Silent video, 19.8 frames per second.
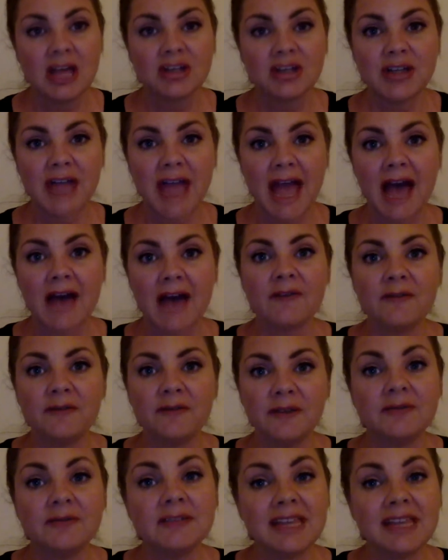to have
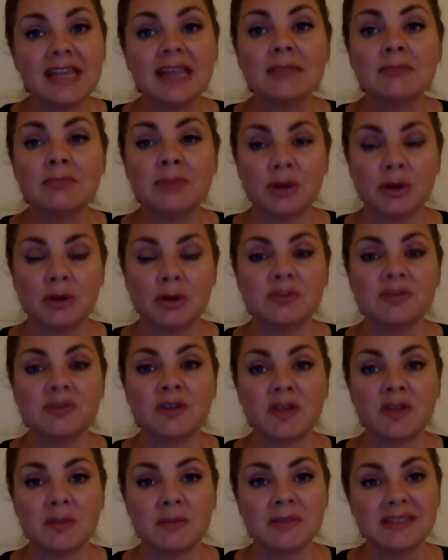15 booms
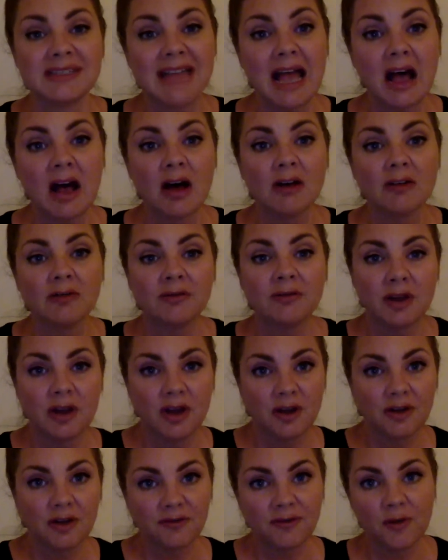for themselves
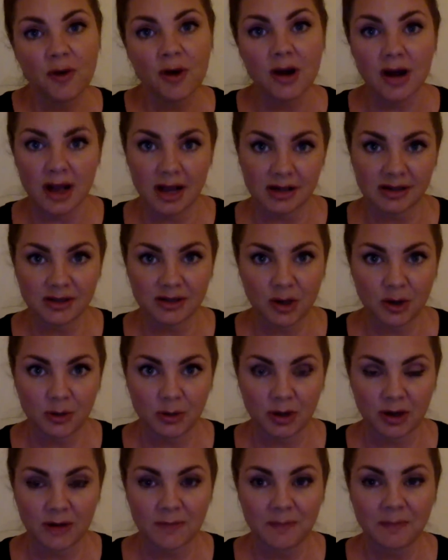for
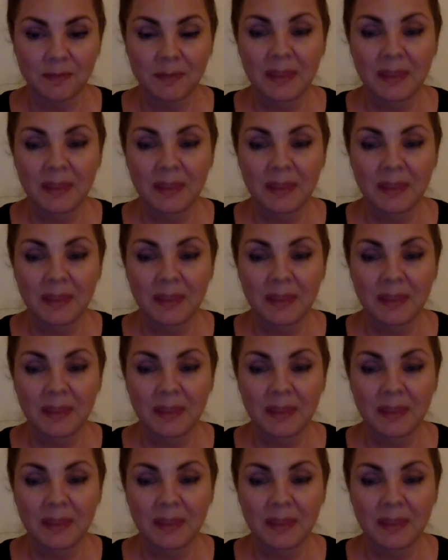October.